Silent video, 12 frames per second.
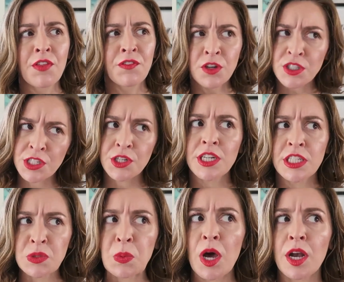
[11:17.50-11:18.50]
the first
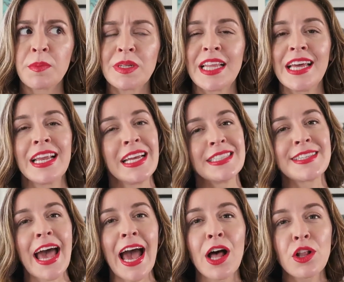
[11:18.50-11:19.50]
ingredient's water, but then
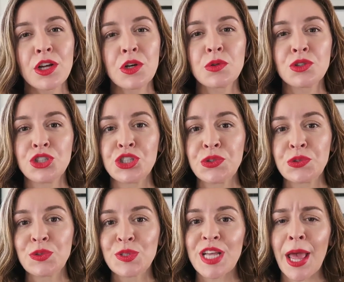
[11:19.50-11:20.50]
it's aloe
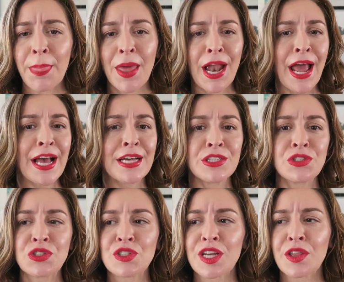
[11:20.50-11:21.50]
juice, and then it
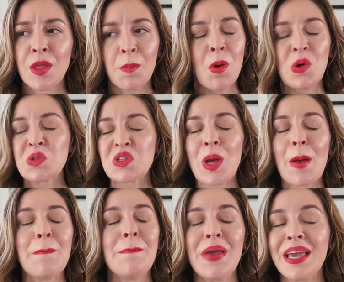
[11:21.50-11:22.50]
has just like the most
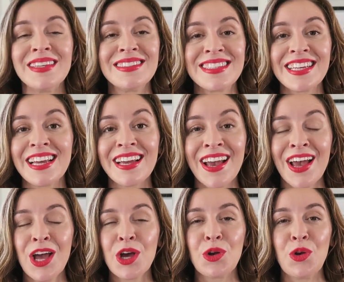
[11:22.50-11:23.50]

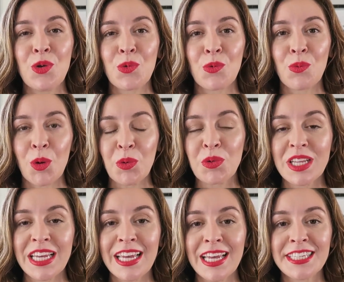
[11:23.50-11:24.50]
amazing
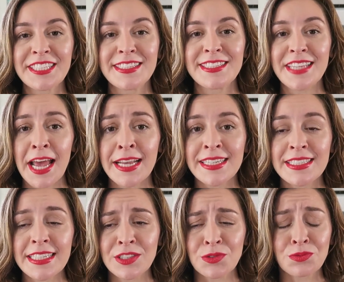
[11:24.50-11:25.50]
neroli
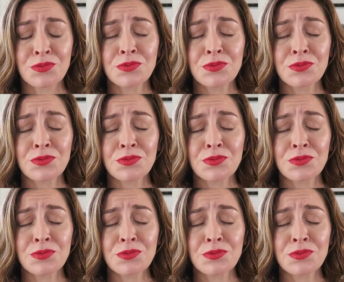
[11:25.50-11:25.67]
scent. It's